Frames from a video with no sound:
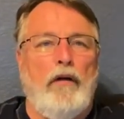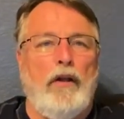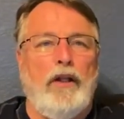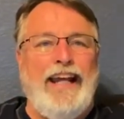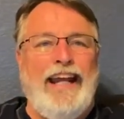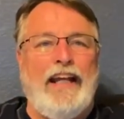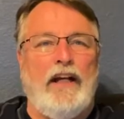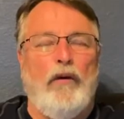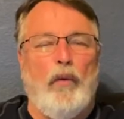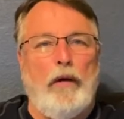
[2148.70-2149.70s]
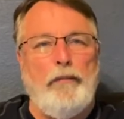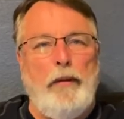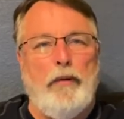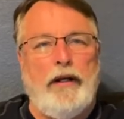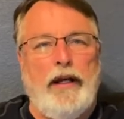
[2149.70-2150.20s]
link where
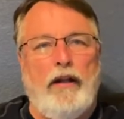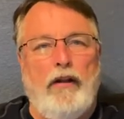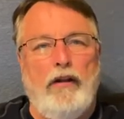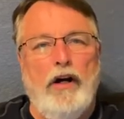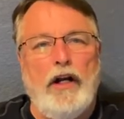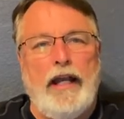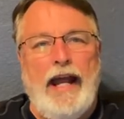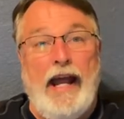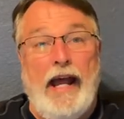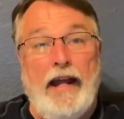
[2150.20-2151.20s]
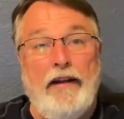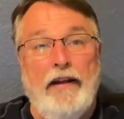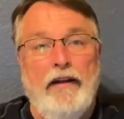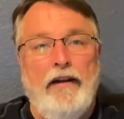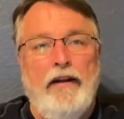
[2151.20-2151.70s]
people can look
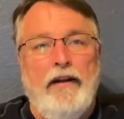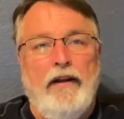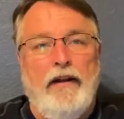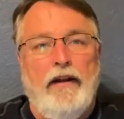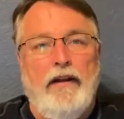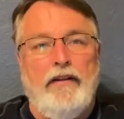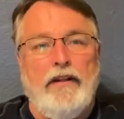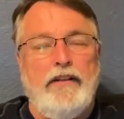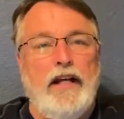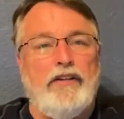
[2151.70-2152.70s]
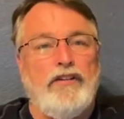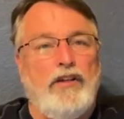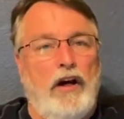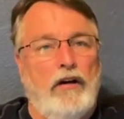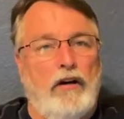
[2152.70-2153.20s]
at the
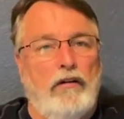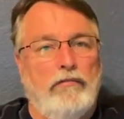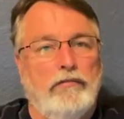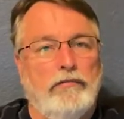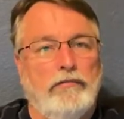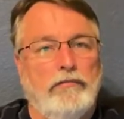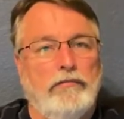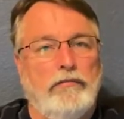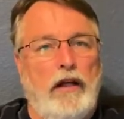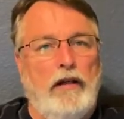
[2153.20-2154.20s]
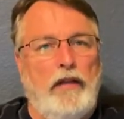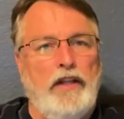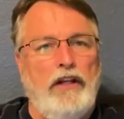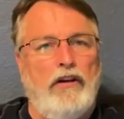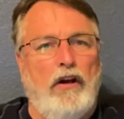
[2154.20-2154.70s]
Texas Hunter. I
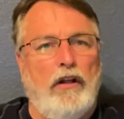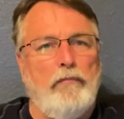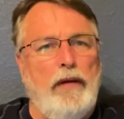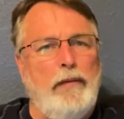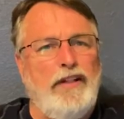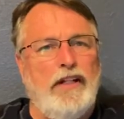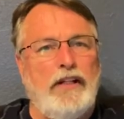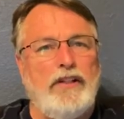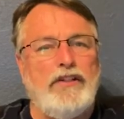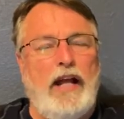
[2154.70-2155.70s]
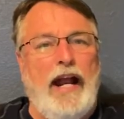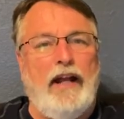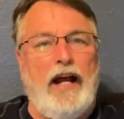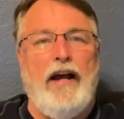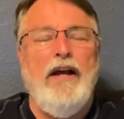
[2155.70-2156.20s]
think you call it maybe Texas
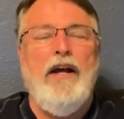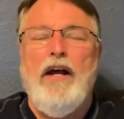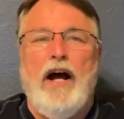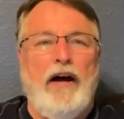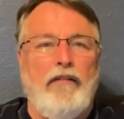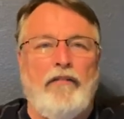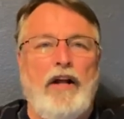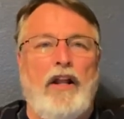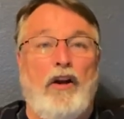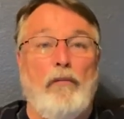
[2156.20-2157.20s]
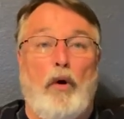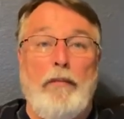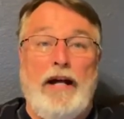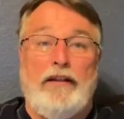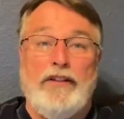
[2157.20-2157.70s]
Angle. I've got to learn more
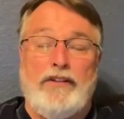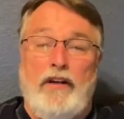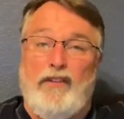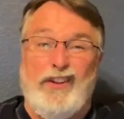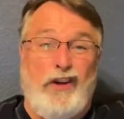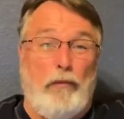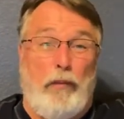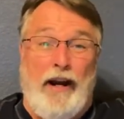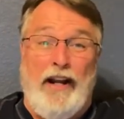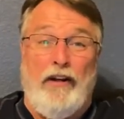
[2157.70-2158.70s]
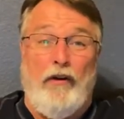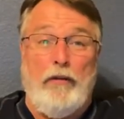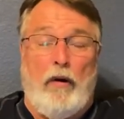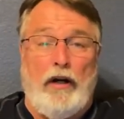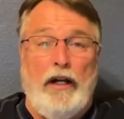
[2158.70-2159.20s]
about this stuff because it's all brand new on
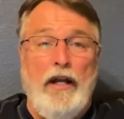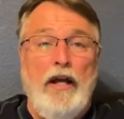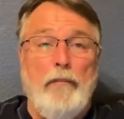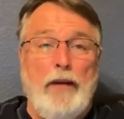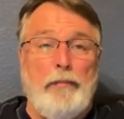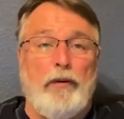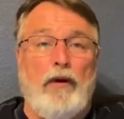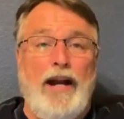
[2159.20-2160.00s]
the market. People are